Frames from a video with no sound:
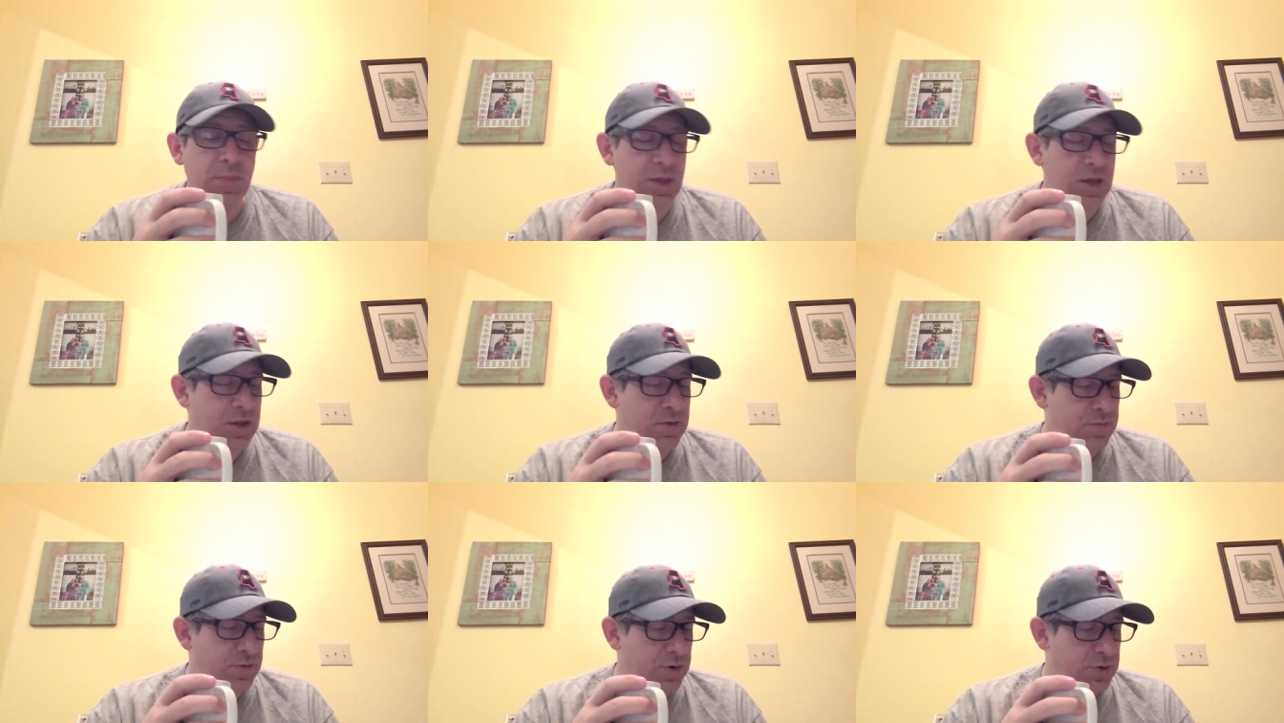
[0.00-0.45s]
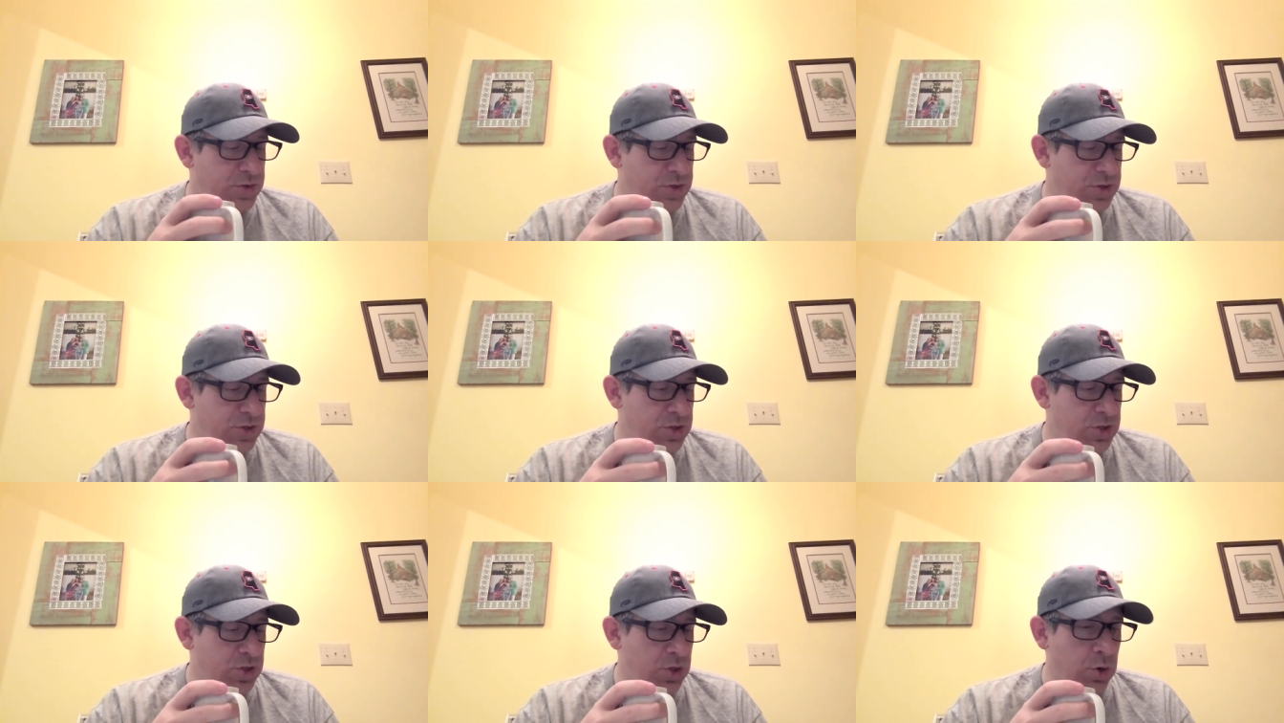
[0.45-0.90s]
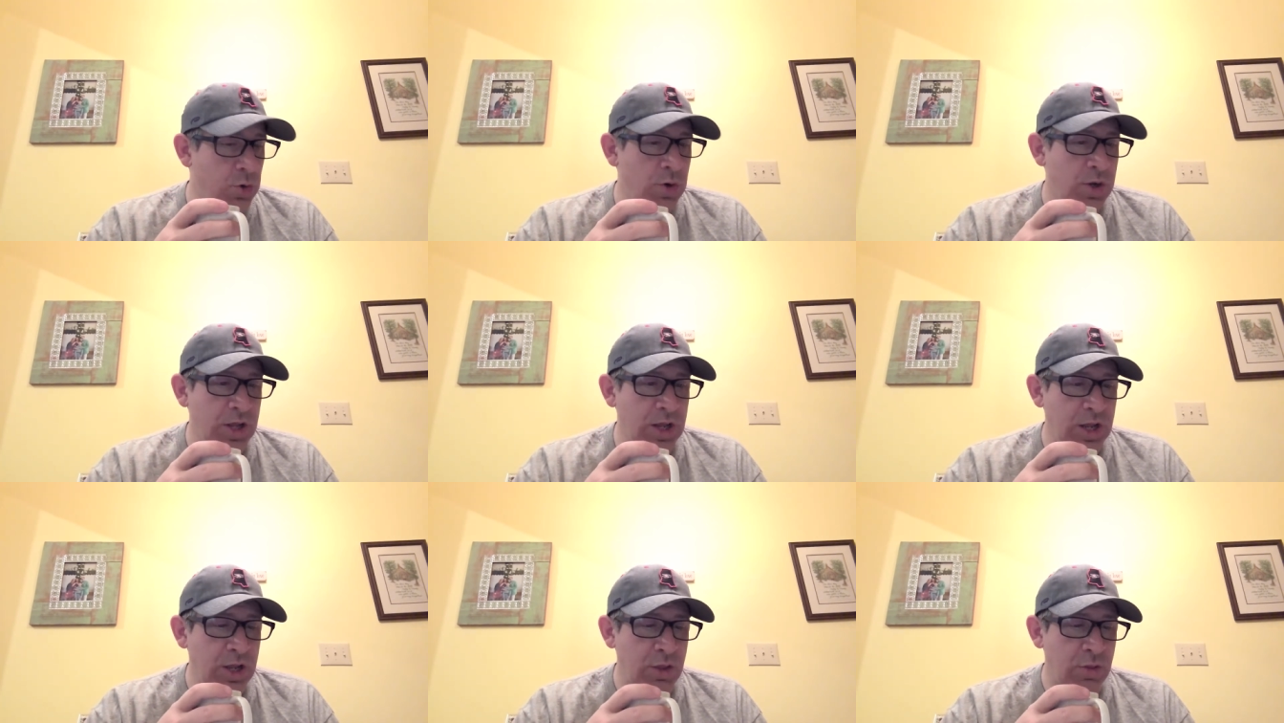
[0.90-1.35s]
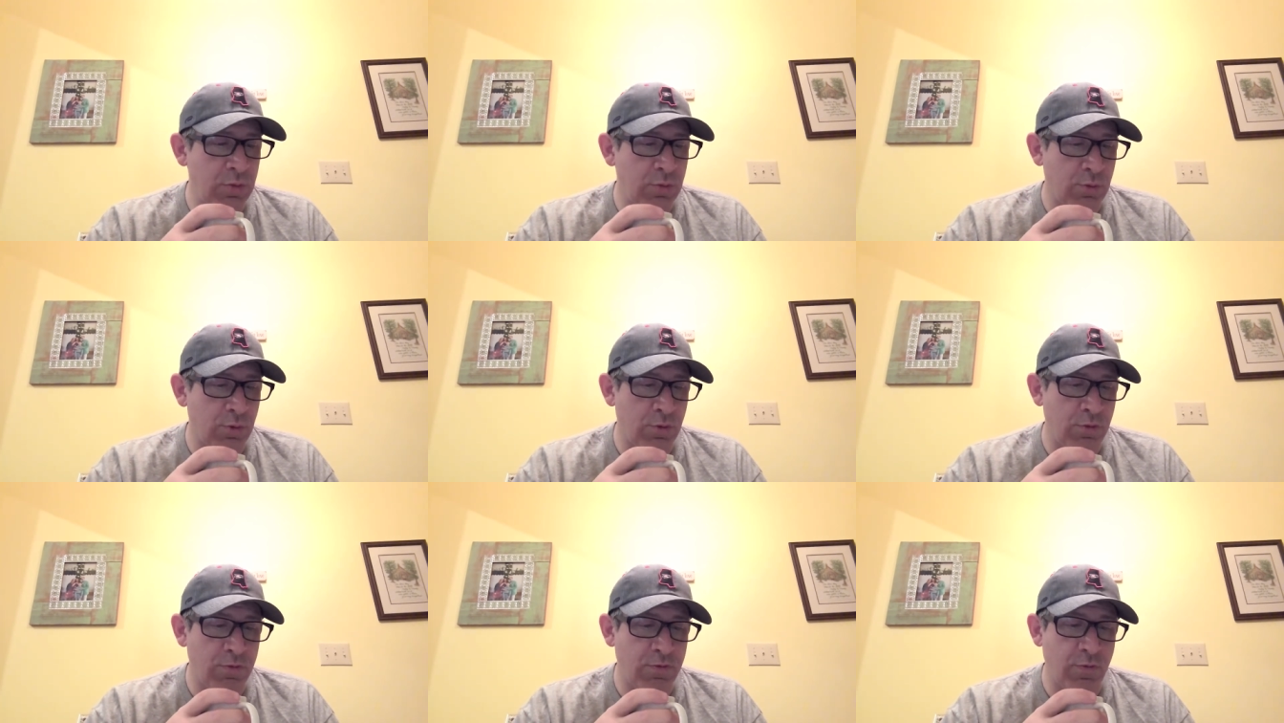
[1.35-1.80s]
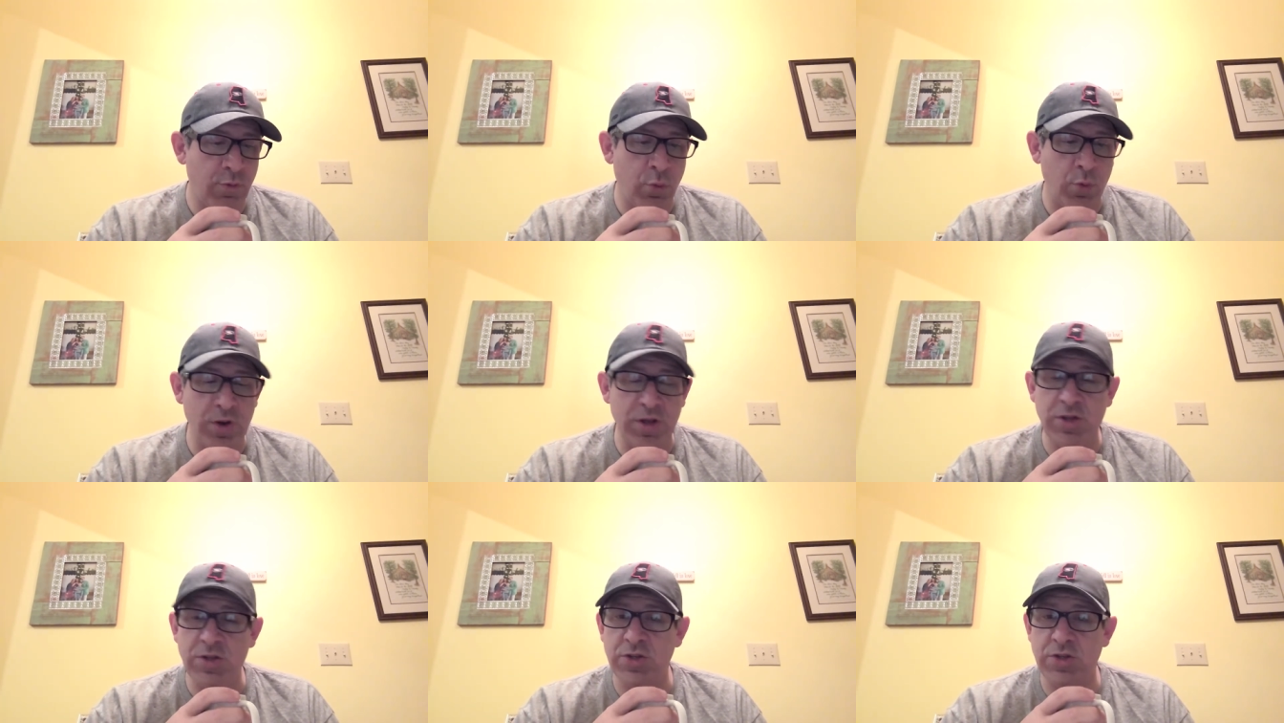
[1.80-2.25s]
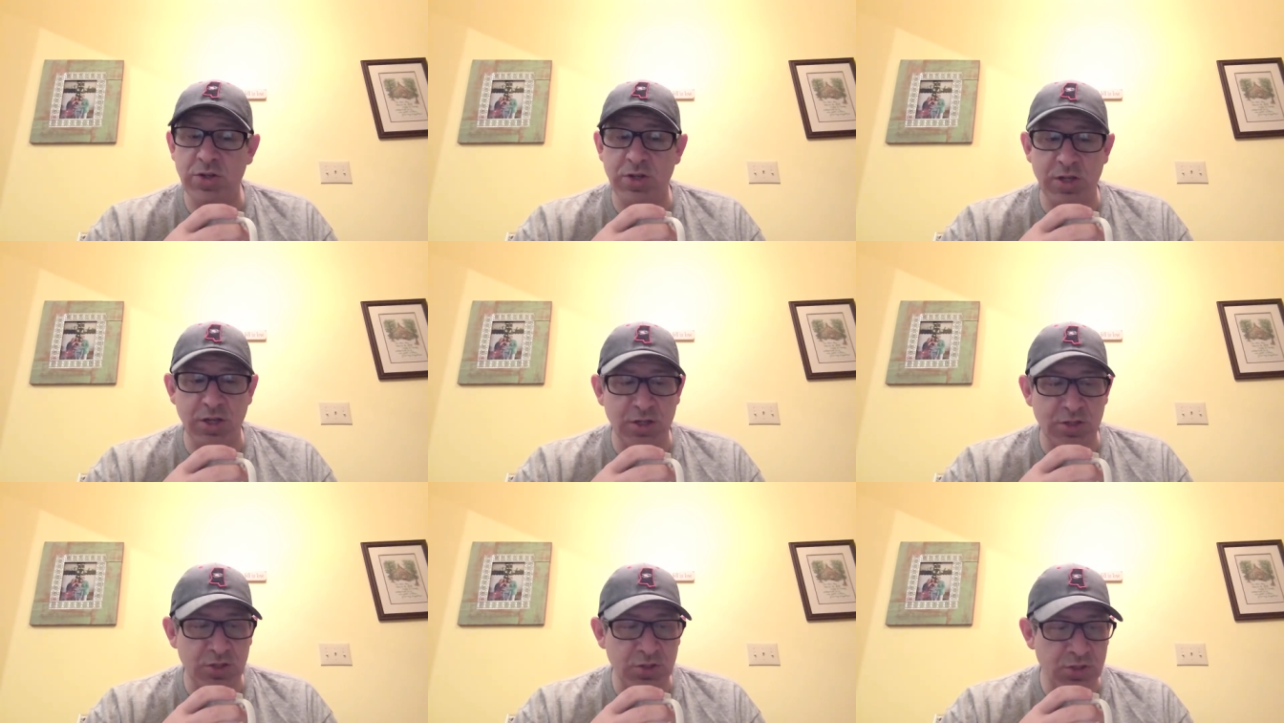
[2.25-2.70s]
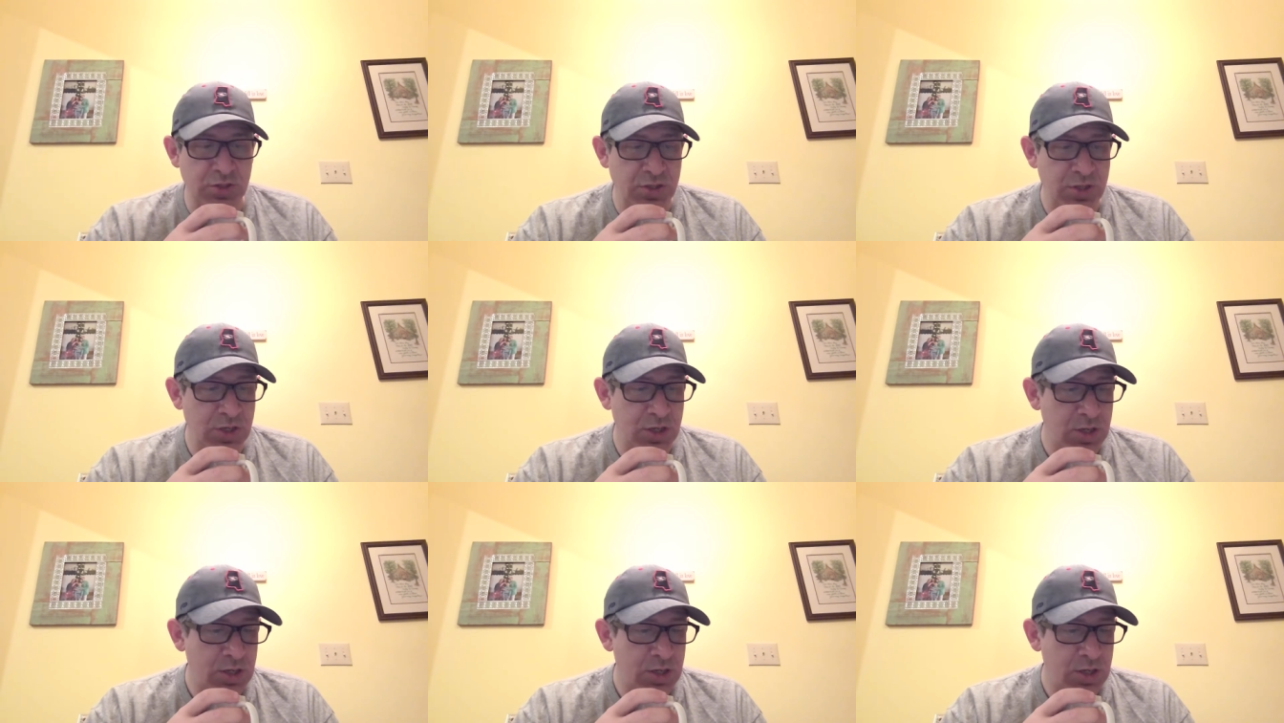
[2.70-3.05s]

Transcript: in verses 30 through 46.